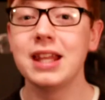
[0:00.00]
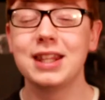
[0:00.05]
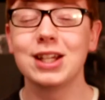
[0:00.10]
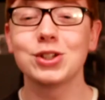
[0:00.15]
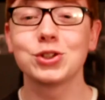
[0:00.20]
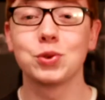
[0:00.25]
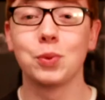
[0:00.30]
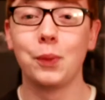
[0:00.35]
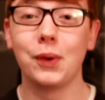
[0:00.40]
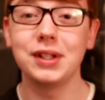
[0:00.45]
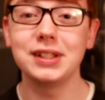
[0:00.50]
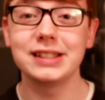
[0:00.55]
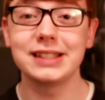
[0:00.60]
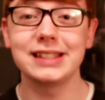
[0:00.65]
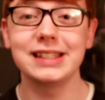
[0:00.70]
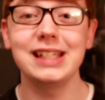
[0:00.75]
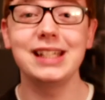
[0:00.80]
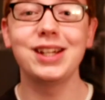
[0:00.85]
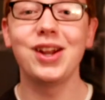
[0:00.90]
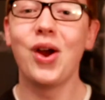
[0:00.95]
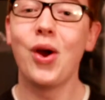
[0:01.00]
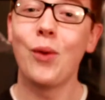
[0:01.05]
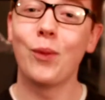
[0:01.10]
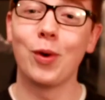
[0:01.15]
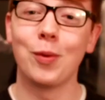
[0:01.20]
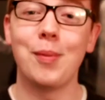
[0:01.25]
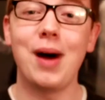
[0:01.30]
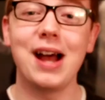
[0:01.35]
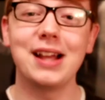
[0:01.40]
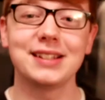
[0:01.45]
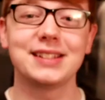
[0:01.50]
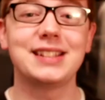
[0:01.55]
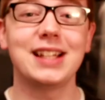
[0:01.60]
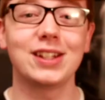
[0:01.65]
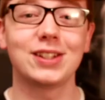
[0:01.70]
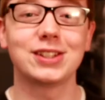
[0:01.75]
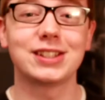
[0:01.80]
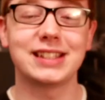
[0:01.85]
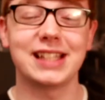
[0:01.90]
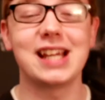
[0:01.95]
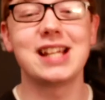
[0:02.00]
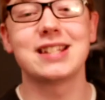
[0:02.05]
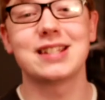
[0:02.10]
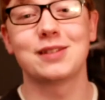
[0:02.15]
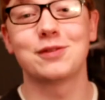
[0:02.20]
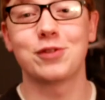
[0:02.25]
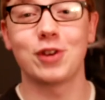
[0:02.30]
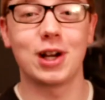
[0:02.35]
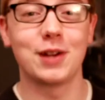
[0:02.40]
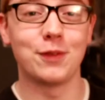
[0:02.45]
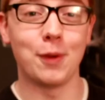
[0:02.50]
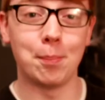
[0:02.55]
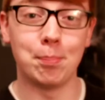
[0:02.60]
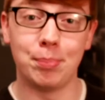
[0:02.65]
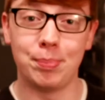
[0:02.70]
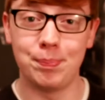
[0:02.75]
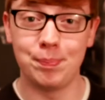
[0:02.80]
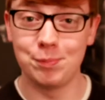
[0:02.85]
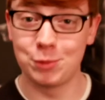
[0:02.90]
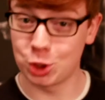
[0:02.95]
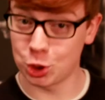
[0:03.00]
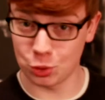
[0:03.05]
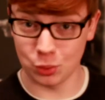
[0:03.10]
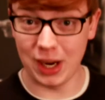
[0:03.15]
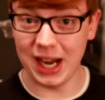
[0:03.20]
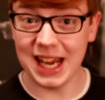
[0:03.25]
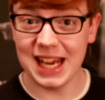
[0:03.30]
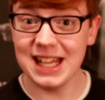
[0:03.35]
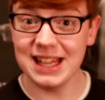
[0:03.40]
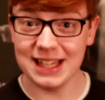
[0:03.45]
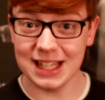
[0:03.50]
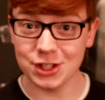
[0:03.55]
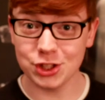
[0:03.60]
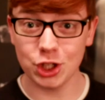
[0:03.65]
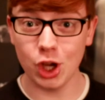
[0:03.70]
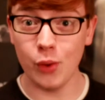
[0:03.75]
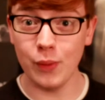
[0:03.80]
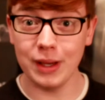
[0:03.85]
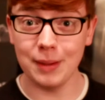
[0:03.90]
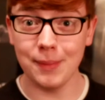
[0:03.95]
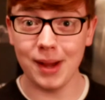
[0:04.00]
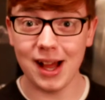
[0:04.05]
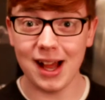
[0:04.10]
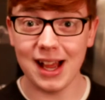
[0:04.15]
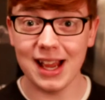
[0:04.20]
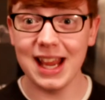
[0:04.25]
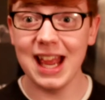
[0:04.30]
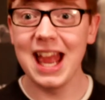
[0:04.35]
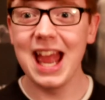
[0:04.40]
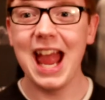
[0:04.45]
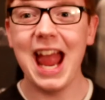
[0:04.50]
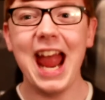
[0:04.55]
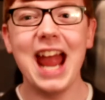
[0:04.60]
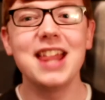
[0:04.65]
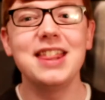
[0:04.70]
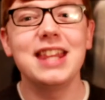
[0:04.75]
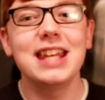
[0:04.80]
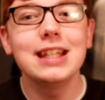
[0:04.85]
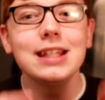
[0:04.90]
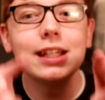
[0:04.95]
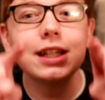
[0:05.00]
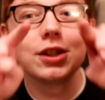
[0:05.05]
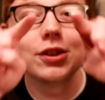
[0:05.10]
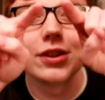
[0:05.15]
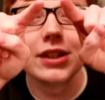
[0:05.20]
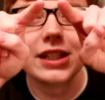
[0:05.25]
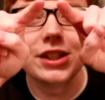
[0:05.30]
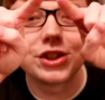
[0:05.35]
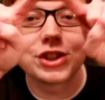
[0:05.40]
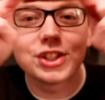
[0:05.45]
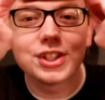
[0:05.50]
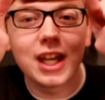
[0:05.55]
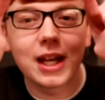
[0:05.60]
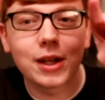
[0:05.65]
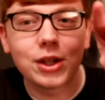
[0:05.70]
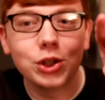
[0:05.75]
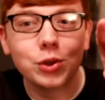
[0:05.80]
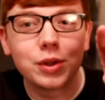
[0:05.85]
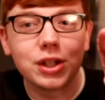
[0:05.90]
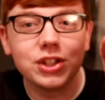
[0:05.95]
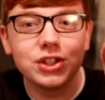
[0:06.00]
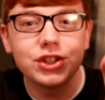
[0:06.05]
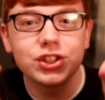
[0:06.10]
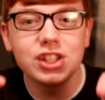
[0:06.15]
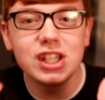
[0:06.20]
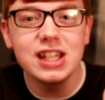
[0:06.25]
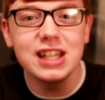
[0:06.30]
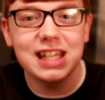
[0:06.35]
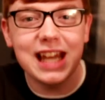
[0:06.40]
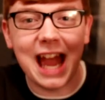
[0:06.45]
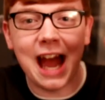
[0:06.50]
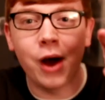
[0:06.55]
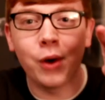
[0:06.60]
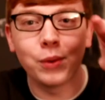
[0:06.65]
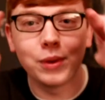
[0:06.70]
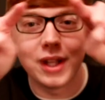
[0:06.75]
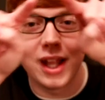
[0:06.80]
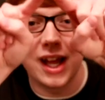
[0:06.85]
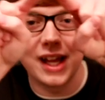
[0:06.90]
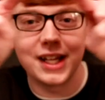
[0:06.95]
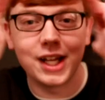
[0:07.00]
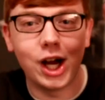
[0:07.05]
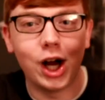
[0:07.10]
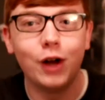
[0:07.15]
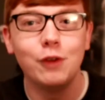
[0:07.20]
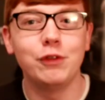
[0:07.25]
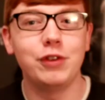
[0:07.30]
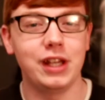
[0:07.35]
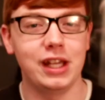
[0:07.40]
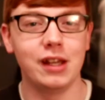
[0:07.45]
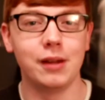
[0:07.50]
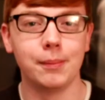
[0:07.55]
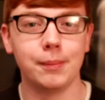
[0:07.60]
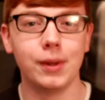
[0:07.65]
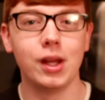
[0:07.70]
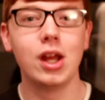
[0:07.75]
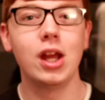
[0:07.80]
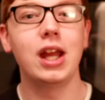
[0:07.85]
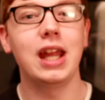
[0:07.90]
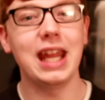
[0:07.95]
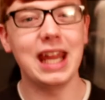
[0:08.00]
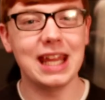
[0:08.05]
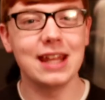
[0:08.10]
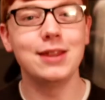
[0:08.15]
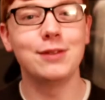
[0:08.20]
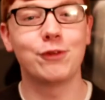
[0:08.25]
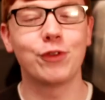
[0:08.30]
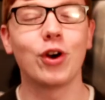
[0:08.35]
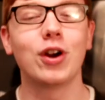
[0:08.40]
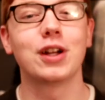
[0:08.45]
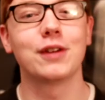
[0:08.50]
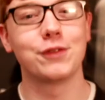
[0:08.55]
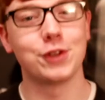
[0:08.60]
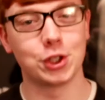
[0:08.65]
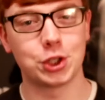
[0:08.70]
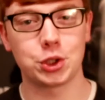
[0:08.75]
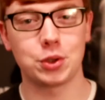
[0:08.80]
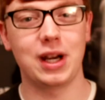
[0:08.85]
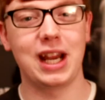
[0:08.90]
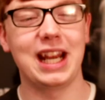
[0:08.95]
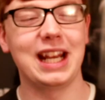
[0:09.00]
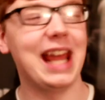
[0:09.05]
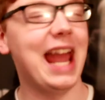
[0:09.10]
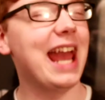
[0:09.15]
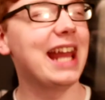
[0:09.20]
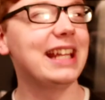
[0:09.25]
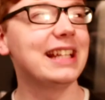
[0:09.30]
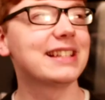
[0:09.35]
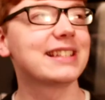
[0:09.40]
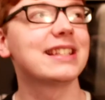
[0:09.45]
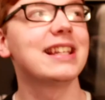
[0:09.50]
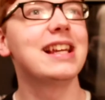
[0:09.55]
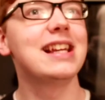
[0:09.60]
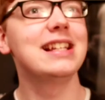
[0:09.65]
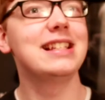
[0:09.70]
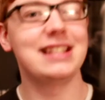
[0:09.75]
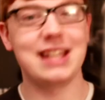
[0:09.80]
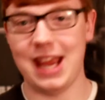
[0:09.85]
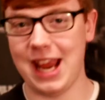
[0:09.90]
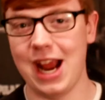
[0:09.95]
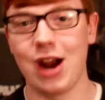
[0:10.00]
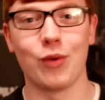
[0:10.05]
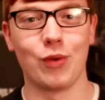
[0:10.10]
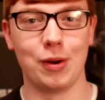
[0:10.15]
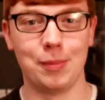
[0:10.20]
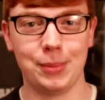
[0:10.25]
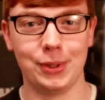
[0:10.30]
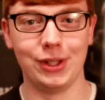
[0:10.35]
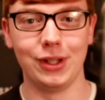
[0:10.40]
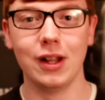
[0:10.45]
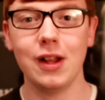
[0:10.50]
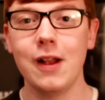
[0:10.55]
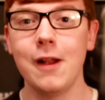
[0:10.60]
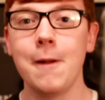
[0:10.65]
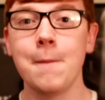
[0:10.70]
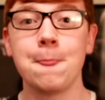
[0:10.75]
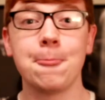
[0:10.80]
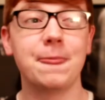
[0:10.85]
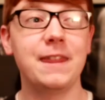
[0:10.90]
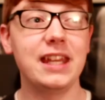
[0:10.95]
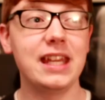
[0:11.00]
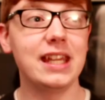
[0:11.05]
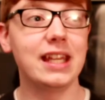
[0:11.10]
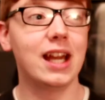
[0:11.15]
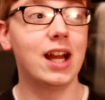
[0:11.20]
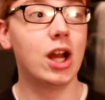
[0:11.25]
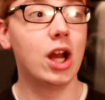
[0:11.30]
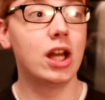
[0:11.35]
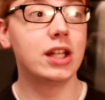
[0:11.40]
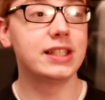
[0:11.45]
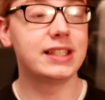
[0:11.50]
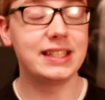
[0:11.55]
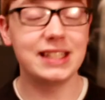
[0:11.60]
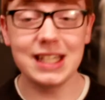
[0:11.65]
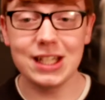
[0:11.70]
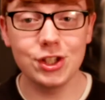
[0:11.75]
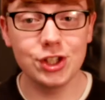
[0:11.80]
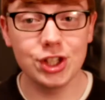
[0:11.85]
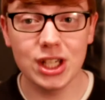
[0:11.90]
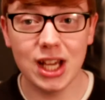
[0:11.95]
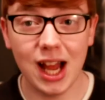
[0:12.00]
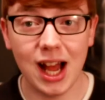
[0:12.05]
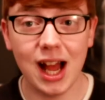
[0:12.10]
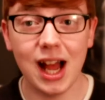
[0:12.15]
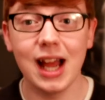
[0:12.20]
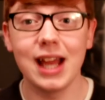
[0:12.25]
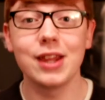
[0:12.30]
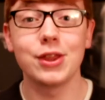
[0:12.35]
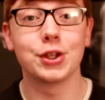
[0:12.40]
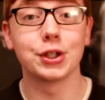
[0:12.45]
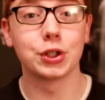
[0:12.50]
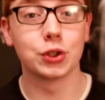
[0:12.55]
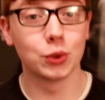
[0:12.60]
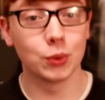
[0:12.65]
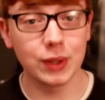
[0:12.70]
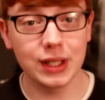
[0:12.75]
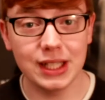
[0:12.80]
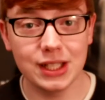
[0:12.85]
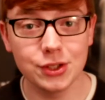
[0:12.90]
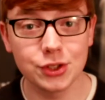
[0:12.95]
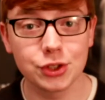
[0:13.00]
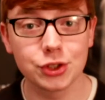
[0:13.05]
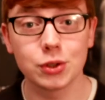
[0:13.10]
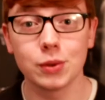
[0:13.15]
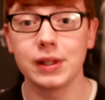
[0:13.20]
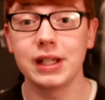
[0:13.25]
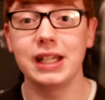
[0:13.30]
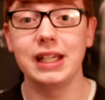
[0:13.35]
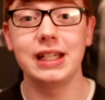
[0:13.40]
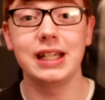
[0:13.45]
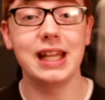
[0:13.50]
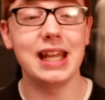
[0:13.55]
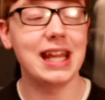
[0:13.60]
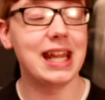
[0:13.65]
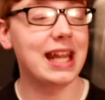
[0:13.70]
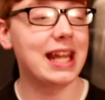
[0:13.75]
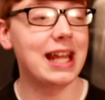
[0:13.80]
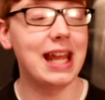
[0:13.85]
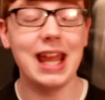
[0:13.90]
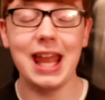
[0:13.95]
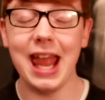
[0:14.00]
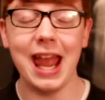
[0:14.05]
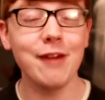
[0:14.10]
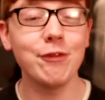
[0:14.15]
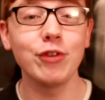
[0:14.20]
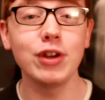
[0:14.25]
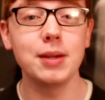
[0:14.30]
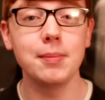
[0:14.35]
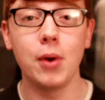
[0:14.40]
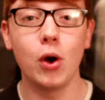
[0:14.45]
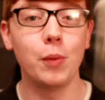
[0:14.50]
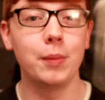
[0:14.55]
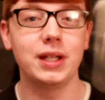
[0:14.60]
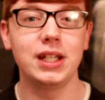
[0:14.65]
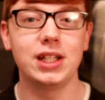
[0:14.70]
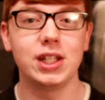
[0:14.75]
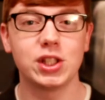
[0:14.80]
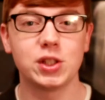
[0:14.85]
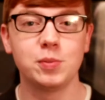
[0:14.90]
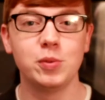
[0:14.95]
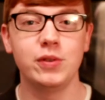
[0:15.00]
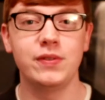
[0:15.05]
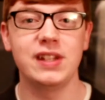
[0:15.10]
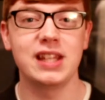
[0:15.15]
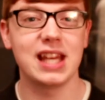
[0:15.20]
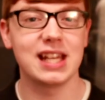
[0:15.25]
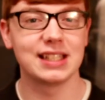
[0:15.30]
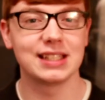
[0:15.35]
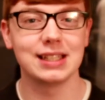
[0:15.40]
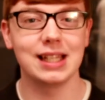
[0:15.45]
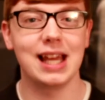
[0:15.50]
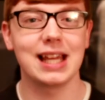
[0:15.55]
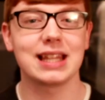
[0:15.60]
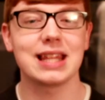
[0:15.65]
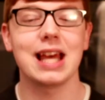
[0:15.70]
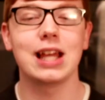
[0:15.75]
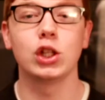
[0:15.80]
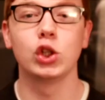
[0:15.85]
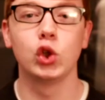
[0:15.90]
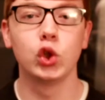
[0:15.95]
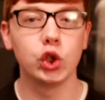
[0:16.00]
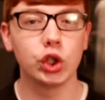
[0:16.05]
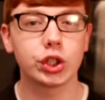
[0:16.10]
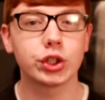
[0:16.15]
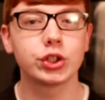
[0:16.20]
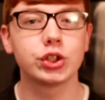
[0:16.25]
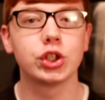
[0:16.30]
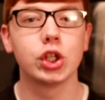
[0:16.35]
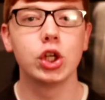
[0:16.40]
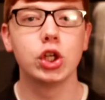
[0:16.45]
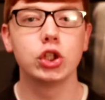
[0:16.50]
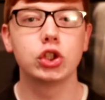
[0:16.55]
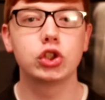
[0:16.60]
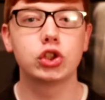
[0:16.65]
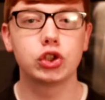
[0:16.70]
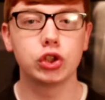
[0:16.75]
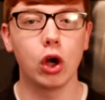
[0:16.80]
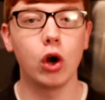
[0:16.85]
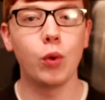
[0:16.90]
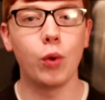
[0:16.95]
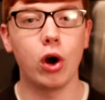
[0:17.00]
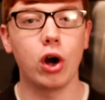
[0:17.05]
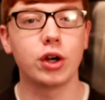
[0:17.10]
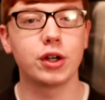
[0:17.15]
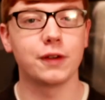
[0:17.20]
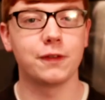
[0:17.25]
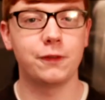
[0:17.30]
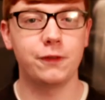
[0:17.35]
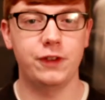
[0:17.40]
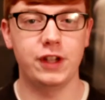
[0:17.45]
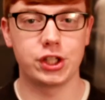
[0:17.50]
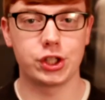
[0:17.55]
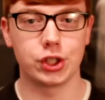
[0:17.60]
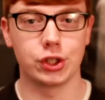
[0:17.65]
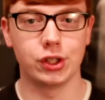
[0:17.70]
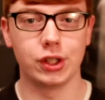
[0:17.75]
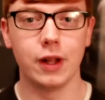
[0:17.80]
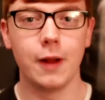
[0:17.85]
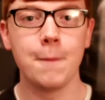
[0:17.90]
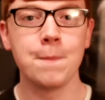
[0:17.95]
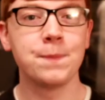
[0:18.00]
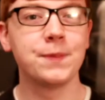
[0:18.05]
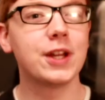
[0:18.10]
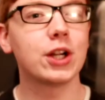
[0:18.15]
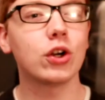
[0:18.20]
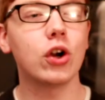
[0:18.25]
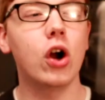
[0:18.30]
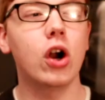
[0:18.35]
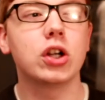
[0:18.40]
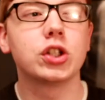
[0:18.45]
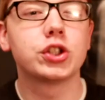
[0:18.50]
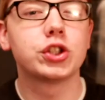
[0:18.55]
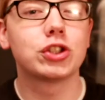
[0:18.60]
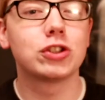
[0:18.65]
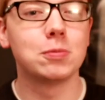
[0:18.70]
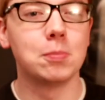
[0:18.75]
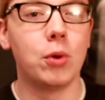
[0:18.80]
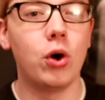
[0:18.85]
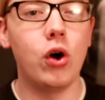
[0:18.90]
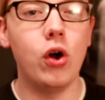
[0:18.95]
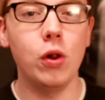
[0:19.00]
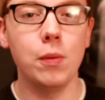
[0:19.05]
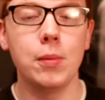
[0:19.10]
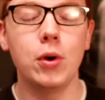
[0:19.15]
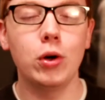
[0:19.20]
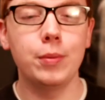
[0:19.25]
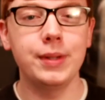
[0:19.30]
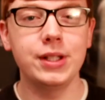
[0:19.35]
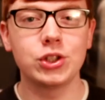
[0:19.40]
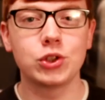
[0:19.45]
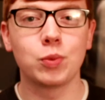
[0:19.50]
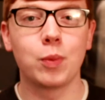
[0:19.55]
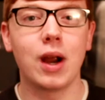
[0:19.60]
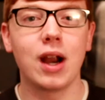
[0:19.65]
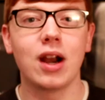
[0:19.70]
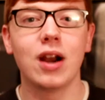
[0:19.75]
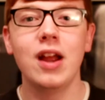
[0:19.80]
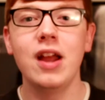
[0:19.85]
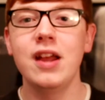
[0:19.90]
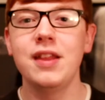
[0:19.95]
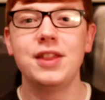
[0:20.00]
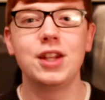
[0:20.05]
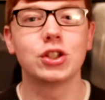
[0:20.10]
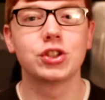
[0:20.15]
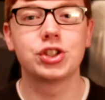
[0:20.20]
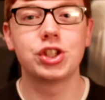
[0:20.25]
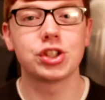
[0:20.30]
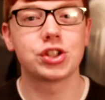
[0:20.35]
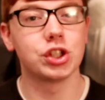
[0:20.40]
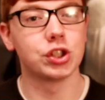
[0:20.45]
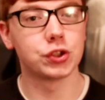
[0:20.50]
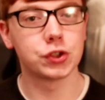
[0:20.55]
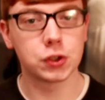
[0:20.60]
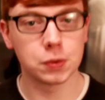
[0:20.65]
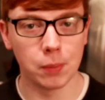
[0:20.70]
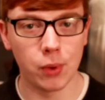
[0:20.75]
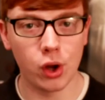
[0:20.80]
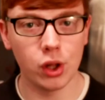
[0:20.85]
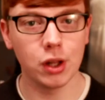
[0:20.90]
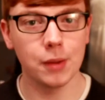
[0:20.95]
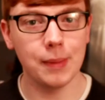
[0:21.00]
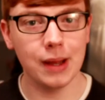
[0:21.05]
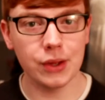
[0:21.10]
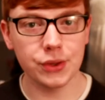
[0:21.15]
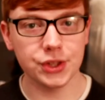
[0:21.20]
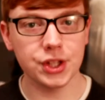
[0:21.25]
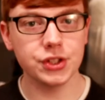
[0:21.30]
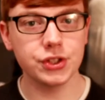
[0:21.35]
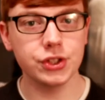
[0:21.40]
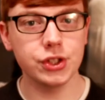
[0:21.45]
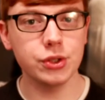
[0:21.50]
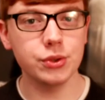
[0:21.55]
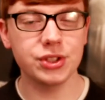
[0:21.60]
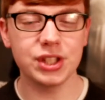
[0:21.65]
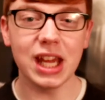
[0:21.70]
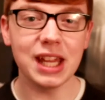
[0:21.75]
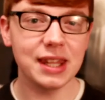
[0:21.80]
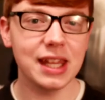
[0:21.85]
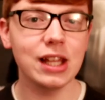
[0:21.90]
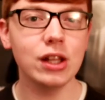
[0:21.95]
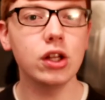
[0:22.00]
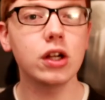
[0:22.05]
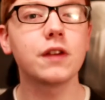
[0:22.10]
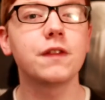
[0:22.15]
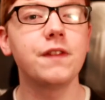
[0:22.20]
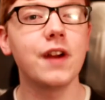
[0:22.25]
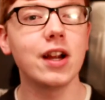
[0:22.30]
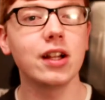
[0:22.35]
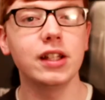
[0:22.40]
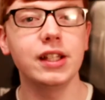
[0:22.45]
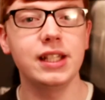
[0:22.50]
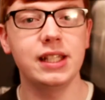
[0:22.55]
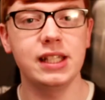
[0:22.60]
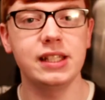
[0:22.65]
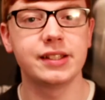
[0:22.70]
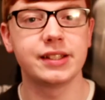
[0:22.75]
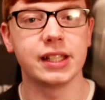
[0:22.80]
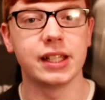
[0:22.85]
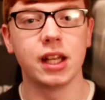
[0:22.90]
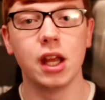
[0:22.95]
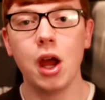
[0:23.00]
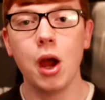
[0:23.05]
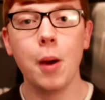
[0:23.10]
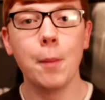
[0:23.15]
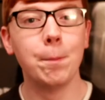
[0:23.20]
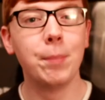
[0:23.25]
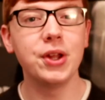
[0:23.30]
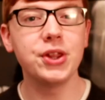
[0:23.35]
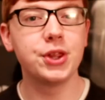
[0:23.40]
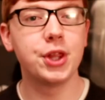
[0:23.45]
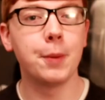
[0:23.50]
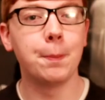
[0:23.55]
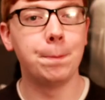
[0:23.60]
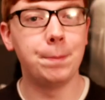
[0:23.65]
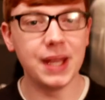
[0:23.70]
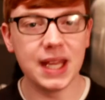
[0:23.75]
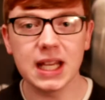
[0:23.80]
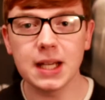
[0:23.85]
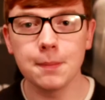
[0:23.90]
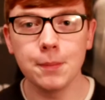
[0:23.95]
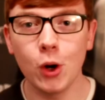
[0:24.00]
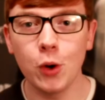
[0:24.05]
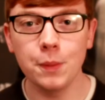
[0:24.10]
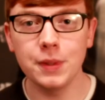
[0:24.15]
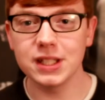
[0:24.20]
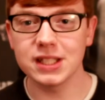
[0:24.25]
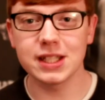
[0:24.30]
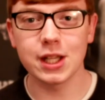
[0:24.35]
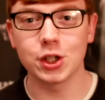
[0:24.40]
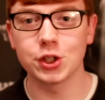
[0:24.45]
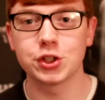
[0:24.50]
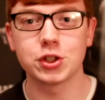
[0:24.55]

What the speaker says: There's one scene where Miles Teller stands in front of a train that's going by, and they literally just, like, you can see the outline of him in front of the train, and it's terrible. The CGI, the green screen, every moment in this movie that is like that looks so artificial. There are small moments where there's just a small amount that's used, and they look fairly decent, but the big moments that are